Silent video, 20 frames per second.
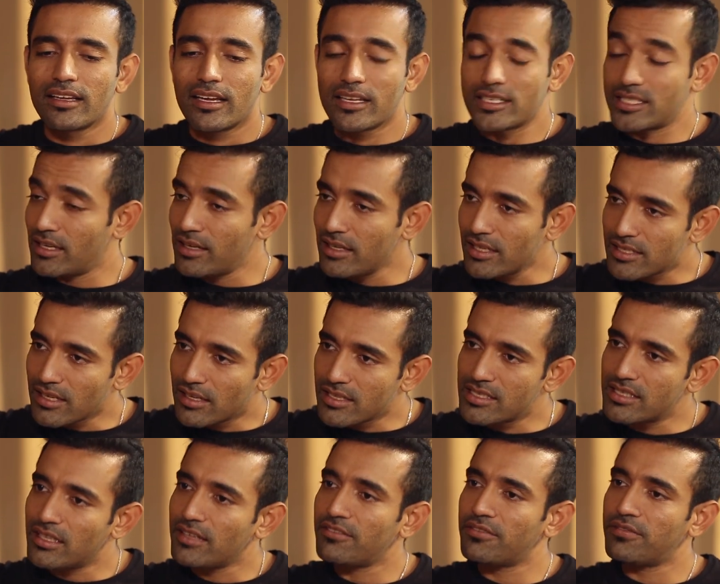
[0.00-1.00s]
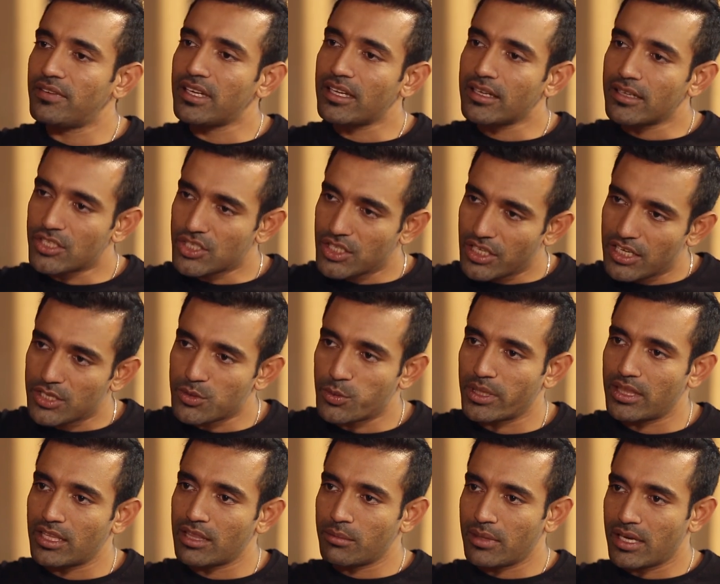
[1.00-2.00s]
And suddenly started see, feeling a change
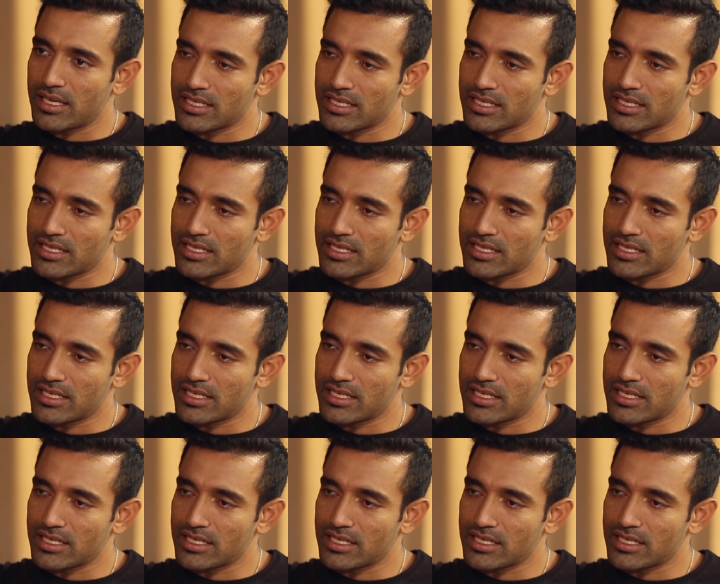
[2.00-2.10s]
within